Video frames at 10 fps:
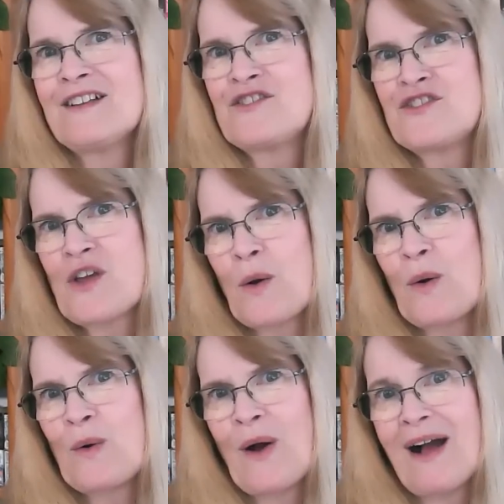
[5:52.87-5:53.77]

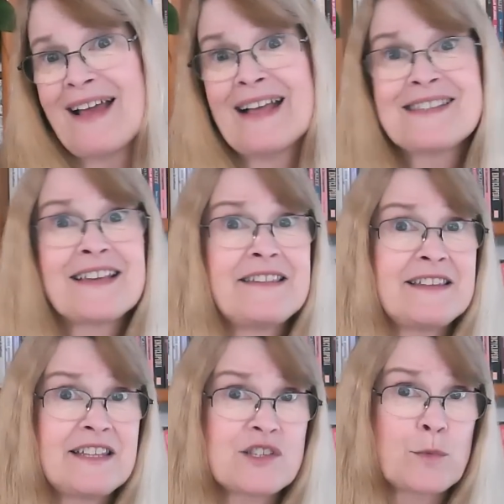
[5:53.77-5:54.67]
So I had said
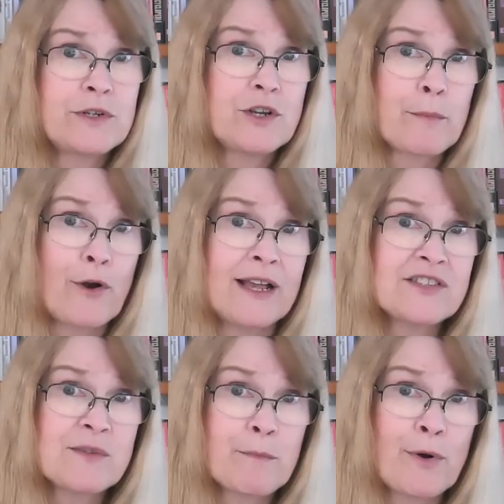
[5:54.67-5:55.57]
that this would
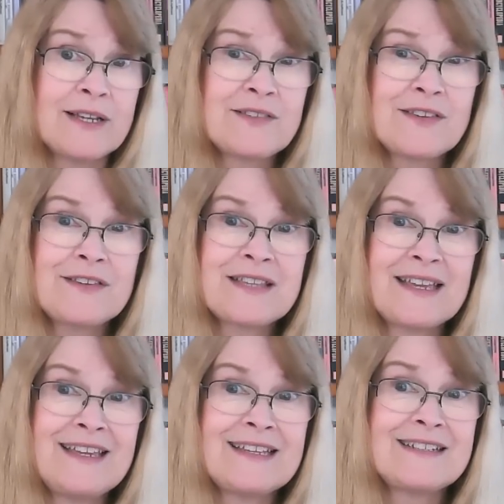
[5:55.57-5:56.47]
depress prices
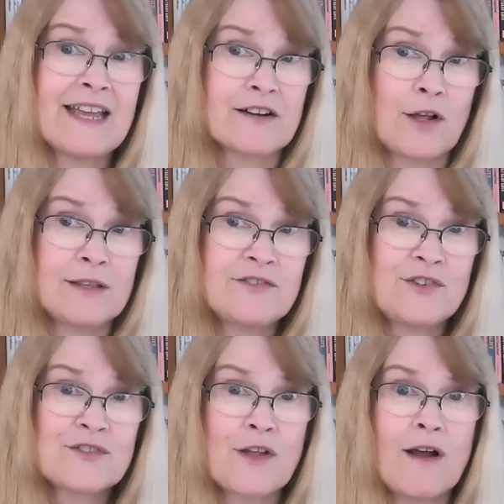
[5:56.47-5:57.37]
in
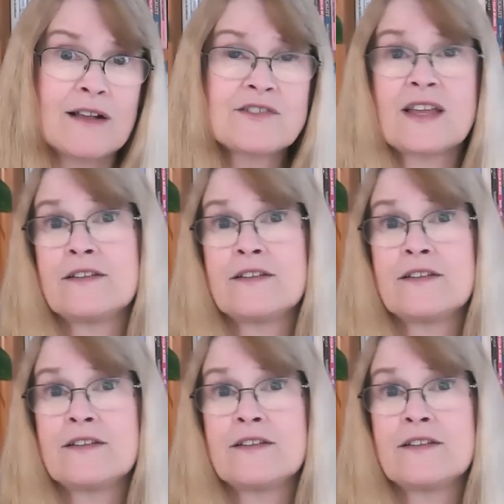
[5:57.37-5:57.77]
technology stocks,